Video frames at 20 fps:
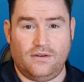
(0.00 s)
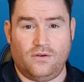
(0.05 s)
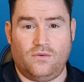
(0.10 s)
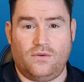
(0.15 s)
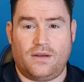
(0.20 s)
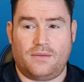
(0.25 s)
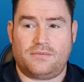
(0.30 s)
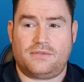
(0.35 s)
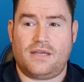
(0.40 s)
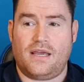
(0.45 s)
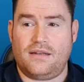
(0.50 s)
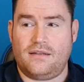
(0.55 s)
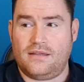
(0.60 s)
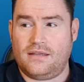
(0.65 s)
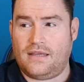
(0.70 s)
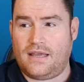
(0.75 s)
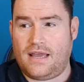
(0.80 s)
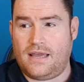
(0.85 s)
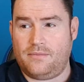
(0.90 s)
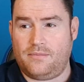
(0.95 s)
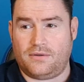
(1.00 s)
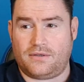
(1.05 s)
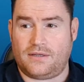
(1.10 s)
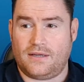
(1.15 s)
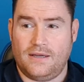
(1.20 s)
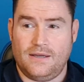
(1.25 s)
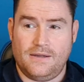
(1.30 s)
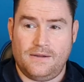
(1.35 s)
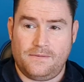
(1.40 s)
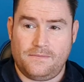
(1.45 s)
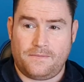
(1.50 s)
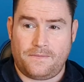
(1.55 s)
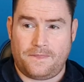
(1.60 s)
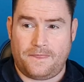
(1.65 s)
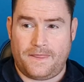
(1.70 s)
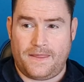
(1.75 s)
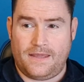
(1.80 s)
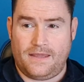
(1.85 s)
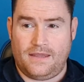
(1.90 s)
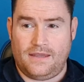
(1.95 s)
You know what I'm saying to the guy, but
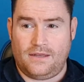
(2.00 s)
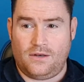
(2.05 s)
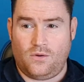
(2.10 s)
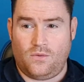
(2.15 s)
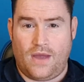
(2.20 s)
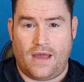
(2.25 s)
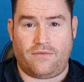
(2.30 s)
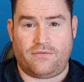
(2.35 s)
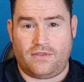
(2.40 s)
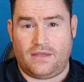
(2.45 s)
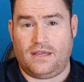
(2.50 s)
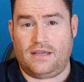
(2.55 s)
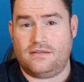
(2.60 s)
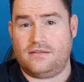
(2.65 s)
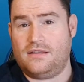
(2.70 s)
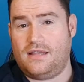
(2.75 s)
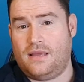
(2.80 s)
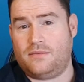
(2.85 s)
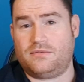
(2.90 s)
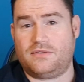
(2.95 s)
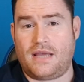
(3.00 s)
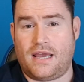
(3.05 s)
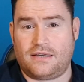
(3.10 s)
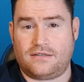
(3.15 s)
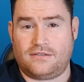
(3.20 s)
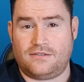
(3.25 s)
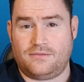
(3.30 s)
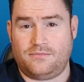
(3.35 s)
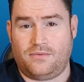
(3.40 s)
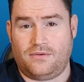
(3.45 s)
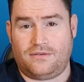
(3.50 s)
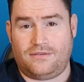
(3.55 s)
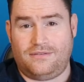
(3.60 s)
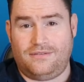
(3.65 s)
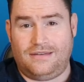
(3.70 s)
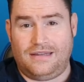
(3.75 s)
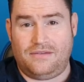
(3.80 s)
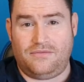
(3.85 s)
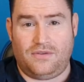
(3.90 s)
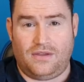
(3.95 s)
eh, you know everything is in them sections,
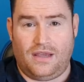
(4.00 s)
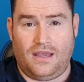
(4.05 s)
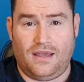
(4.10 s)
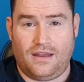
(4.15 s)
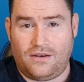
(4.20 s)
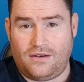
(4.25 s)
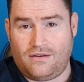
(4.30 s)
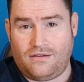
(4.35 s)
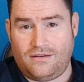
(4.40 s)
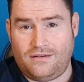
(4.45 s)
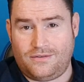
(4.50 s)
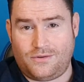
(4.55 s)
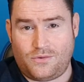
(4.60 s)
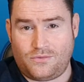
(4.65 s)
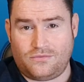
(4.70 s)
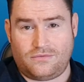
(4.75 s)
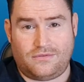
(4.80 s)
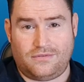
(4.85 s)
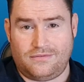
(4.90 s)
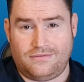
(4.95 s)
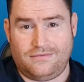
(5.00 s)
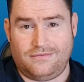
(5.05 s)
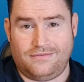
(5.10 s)
but DVA don't.